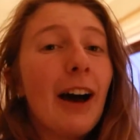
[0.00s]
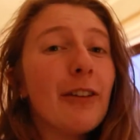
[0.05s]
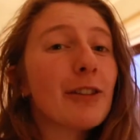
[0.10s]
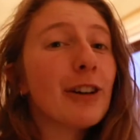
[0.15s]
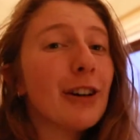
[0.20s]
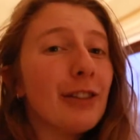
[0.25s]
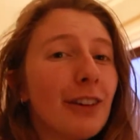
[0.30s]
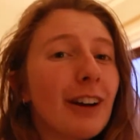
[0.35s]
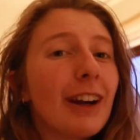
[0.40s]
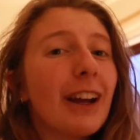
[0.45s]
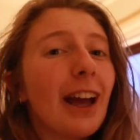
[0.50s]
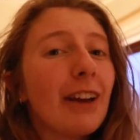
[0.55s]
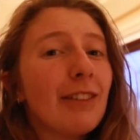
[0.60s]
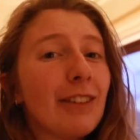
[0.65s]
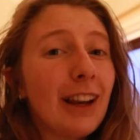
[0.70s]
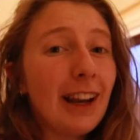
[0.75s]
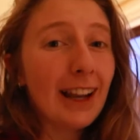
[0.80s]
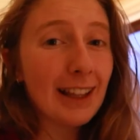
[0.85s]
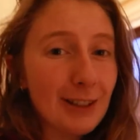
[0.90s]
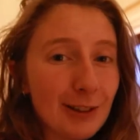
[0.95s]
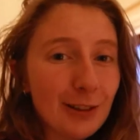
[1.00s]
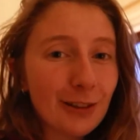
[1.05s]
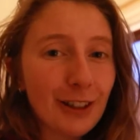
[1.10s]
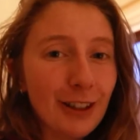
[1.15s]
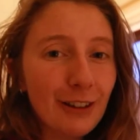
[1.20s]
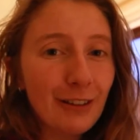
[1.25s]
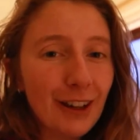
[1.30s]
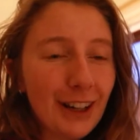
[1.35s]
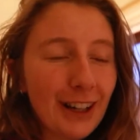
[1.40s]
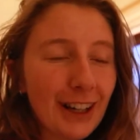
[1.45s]
got a very heavy lens on
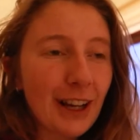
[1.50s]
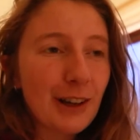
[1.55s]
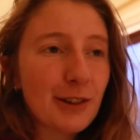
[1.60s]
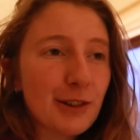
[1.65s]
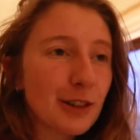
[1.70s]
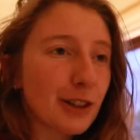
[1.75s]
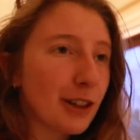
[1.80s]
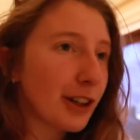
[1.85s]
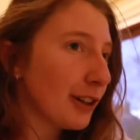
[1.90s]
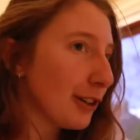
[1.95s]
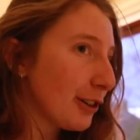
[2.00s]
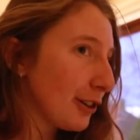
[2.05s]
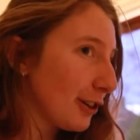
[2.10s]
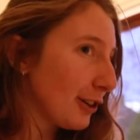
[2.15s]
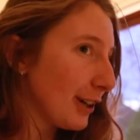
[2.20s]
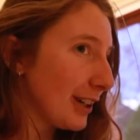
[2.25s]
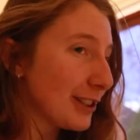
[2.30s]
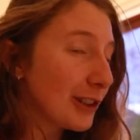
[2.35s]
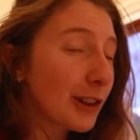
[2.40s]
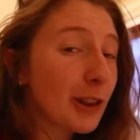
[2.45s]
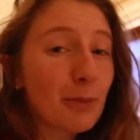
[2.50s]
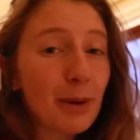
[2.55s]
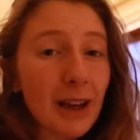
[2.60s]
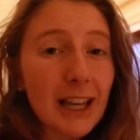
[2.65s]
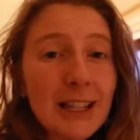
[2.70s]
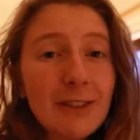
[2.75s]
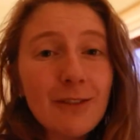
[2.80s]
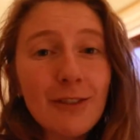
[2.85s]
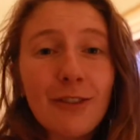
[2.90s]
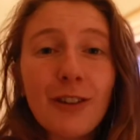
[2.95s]
it right now, so I don't know. It's not the
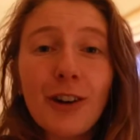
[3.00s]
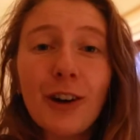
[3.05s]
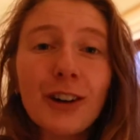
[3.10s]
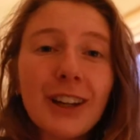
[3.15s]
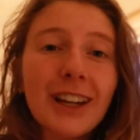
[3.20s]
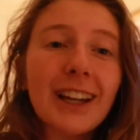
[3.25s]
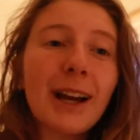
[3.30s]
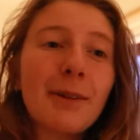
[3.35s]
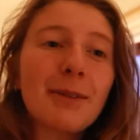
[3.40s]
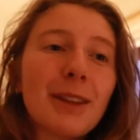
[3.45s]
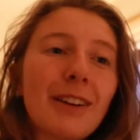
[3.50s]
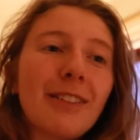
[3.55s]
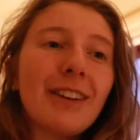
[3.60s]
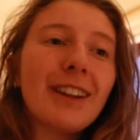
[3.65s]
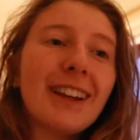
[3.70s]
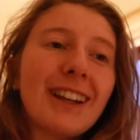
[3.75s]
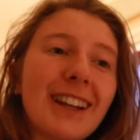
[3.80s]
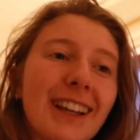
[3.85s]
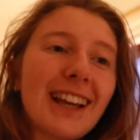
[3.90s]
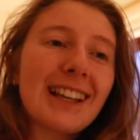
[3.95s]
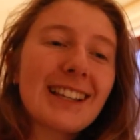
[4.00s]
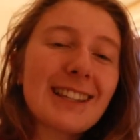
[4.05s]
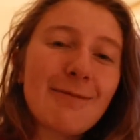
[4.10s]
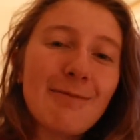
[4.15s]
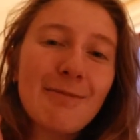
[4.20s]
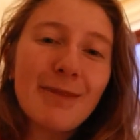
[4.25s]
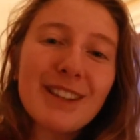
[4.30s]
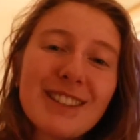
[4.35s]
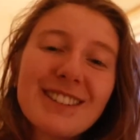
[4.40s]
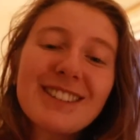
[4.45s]
best for vlogging. I'm definitely gonna get some
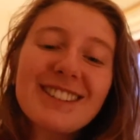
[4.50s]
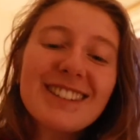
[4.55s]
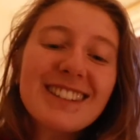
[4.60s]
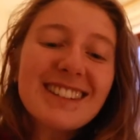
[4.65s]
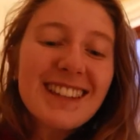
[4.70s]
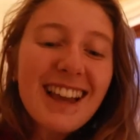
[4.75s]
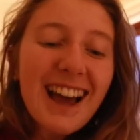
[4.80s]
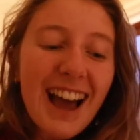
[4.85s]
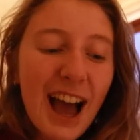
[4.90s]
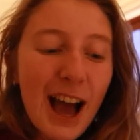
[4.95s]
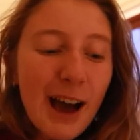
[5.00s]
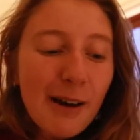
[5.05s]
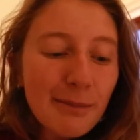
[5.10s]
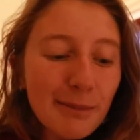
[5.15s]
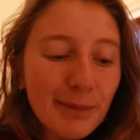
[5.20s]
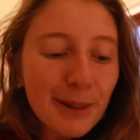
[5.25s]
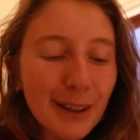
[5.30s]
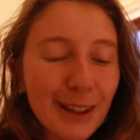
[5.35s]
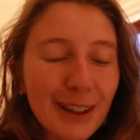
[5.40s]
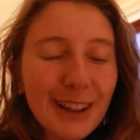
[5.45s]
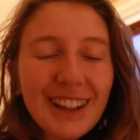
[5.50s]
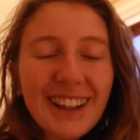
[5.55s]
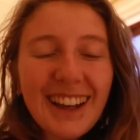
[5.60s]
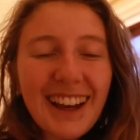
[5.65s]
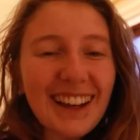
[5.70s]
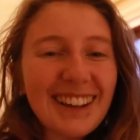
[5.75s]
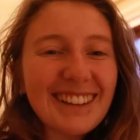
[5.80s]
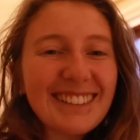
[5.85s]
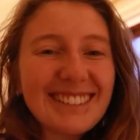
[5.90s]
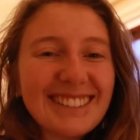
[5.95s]
muscles, but
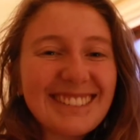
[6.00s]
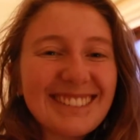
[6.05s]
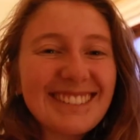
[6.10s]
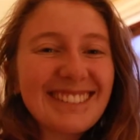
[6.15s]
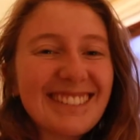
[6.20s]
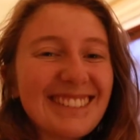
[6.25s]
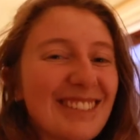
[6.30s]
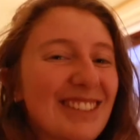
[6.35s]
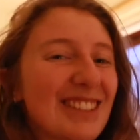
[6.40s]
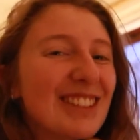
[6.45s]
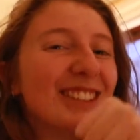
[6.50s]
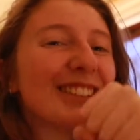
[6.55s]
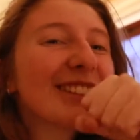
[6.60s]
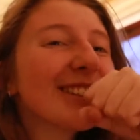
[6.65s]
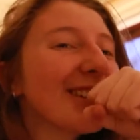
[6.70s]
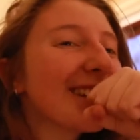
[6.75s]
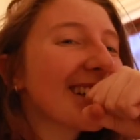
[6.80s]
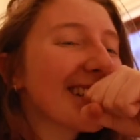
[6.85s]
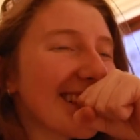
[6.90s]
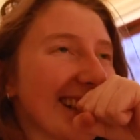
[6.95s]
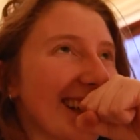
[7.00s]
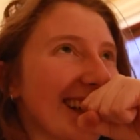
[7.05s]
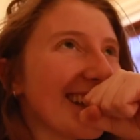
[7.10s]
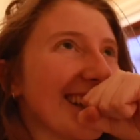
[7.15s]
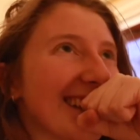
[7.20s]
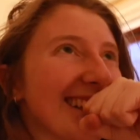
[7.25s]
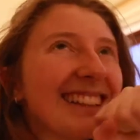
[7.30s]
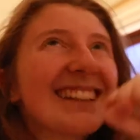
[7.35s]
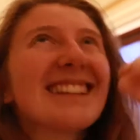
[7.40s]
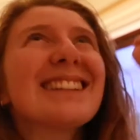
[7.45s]
yeah, so
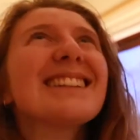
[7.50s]
excited.